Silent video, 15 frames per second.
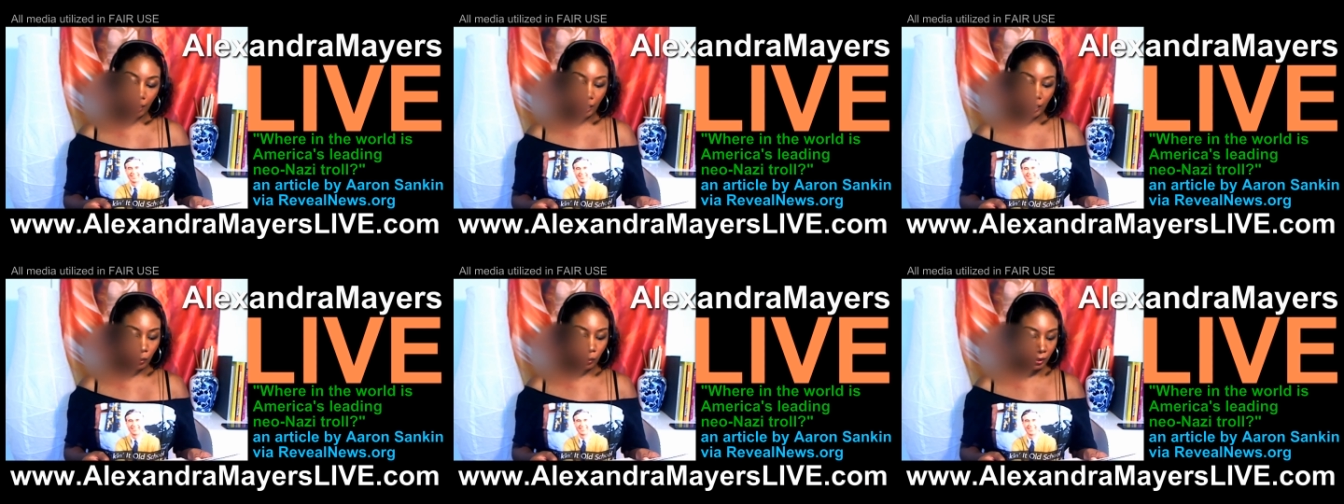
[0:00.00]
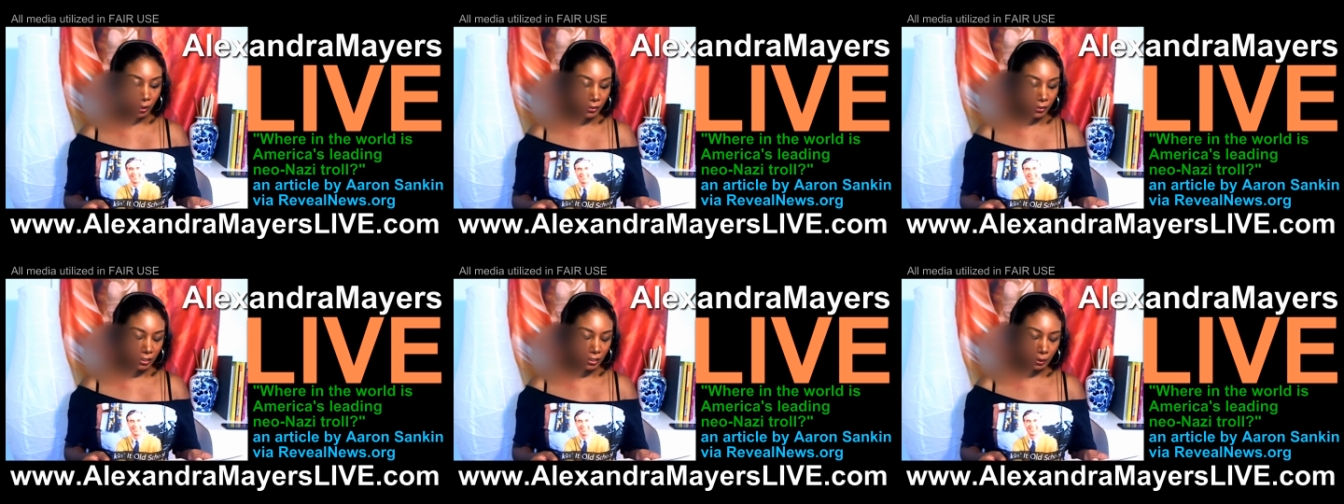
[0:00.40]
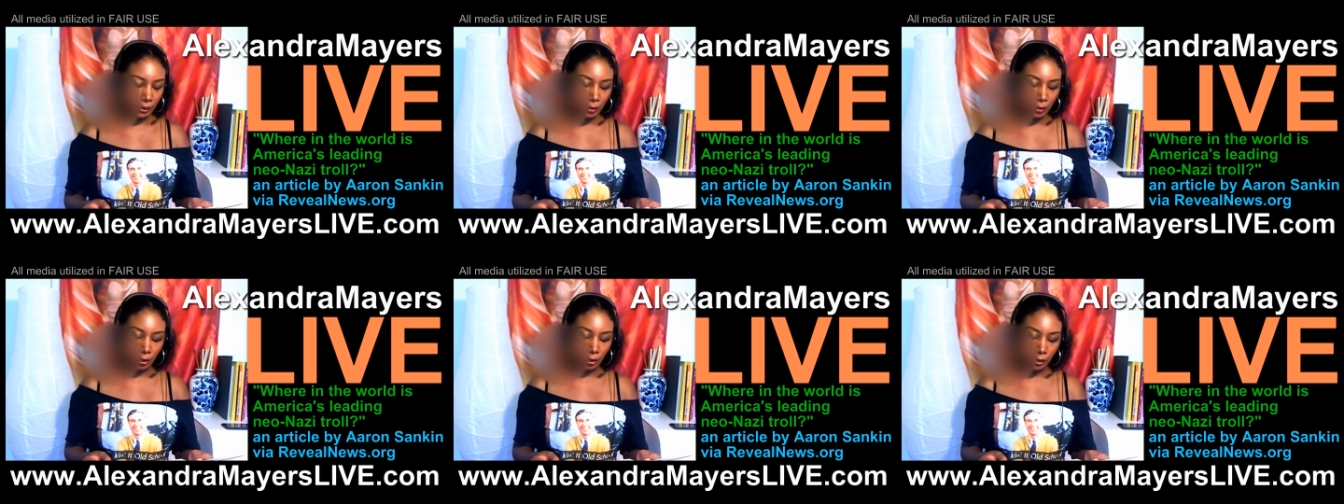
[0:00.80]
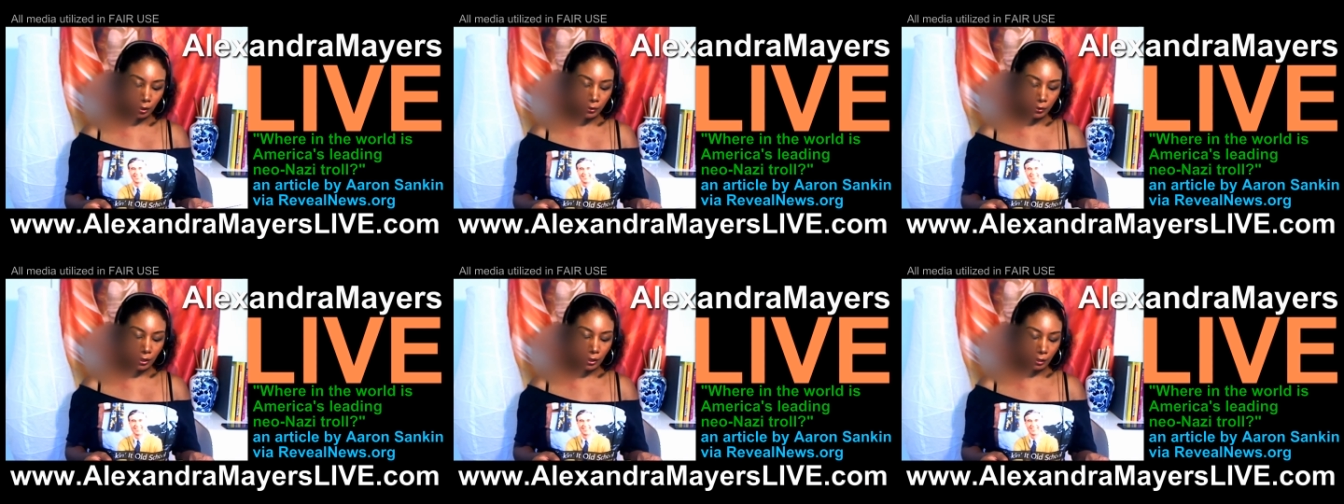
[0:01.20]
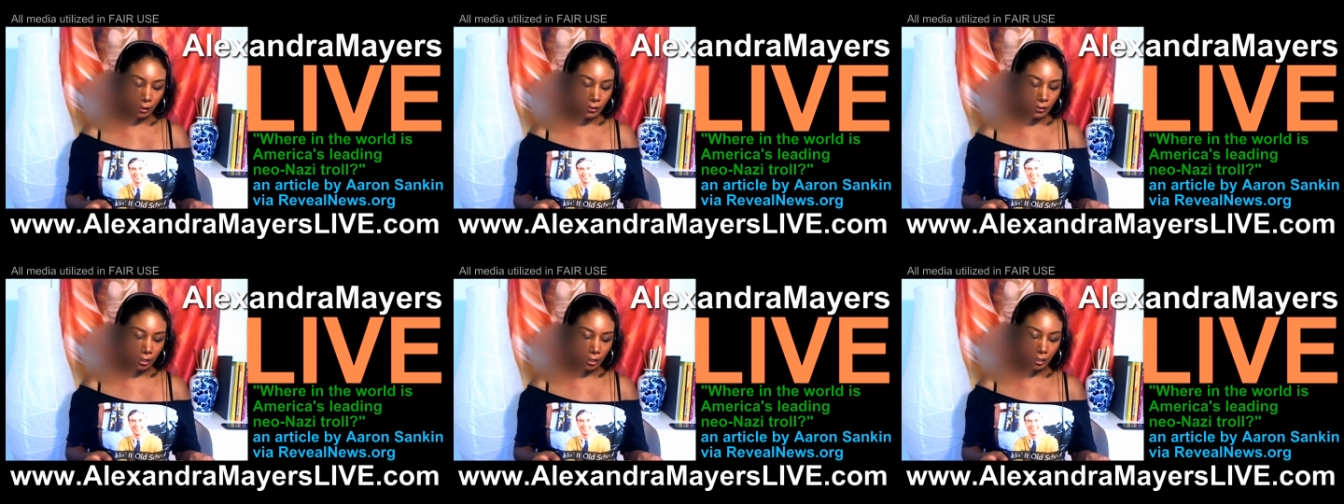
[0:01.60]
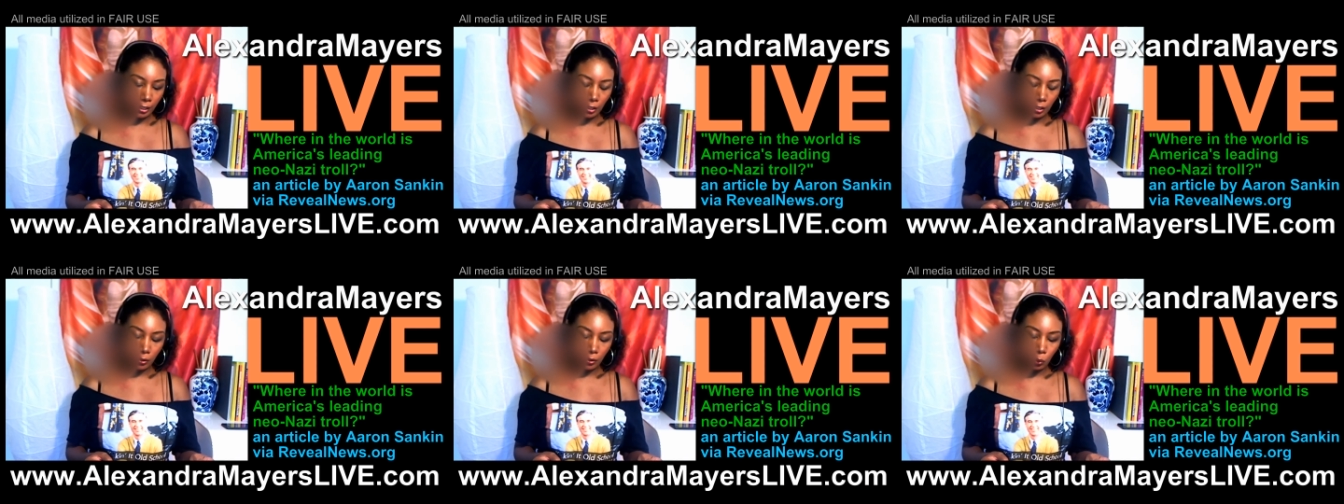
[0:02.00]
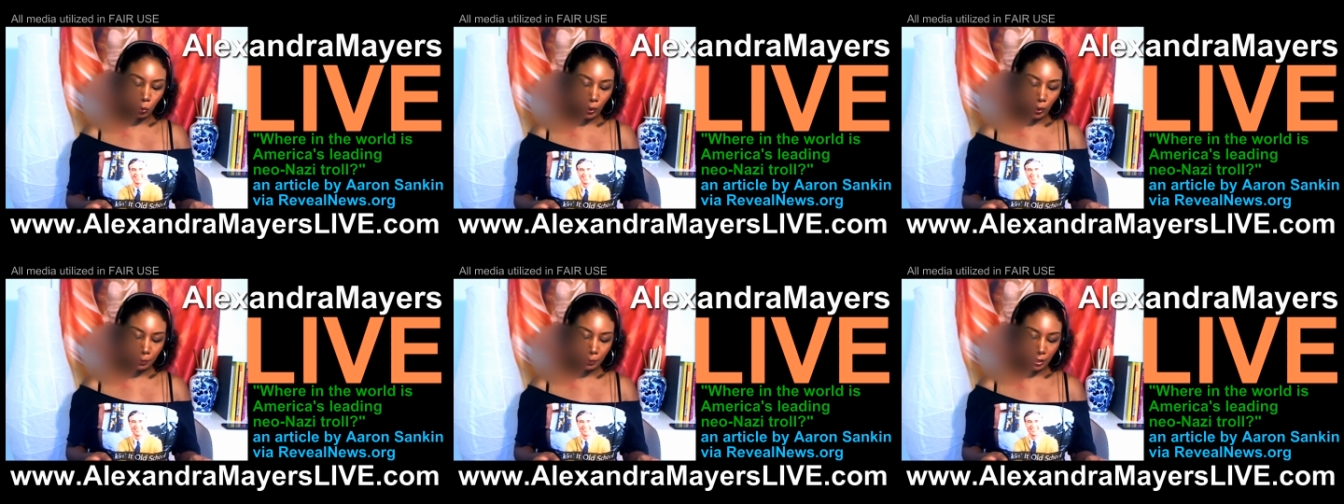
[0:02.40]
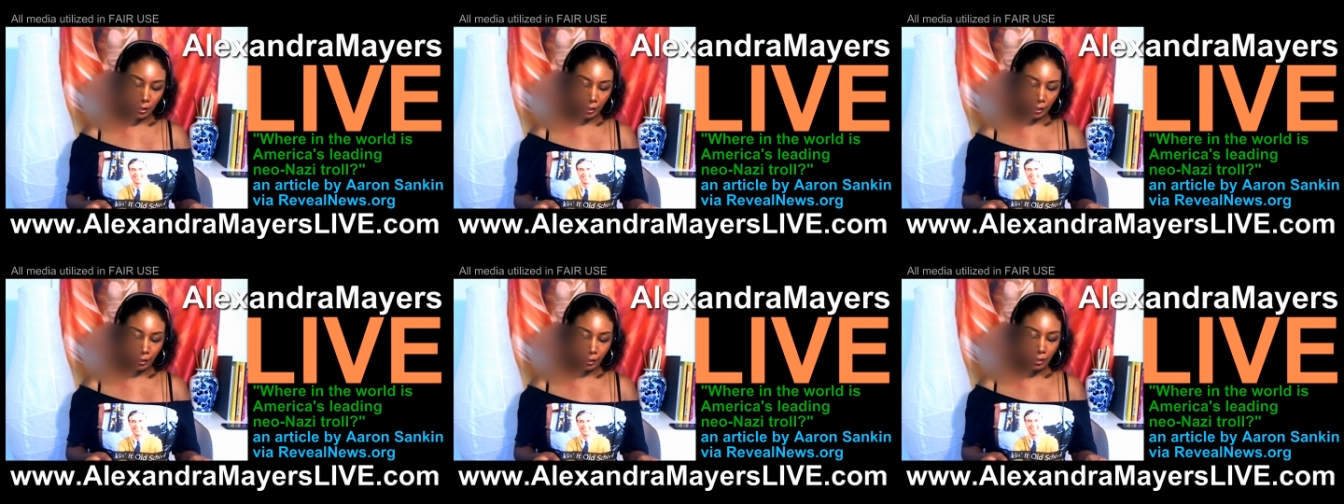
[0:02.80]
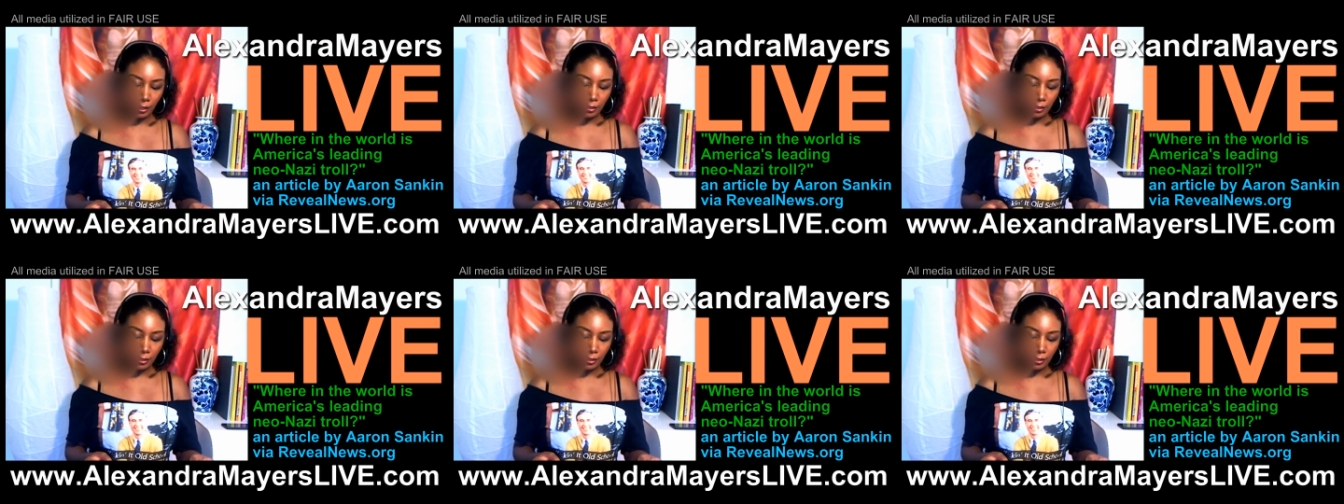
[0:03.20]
However, some clues left on his own website